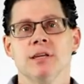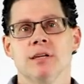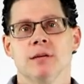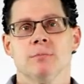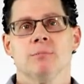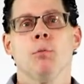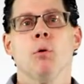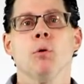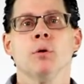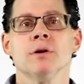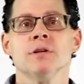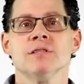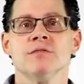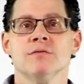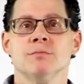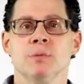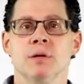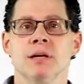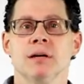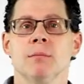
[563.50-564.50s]
the importance
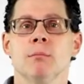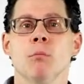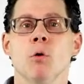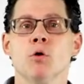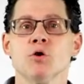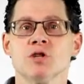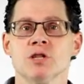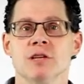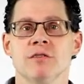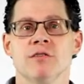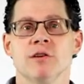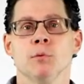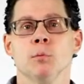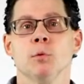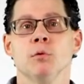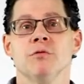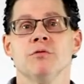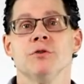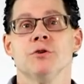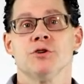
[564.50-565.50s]
of being emotionally
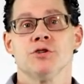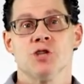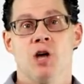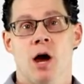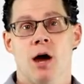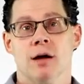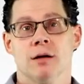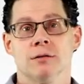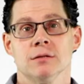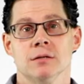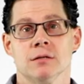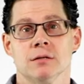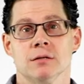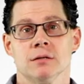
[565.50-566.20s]
available for your child,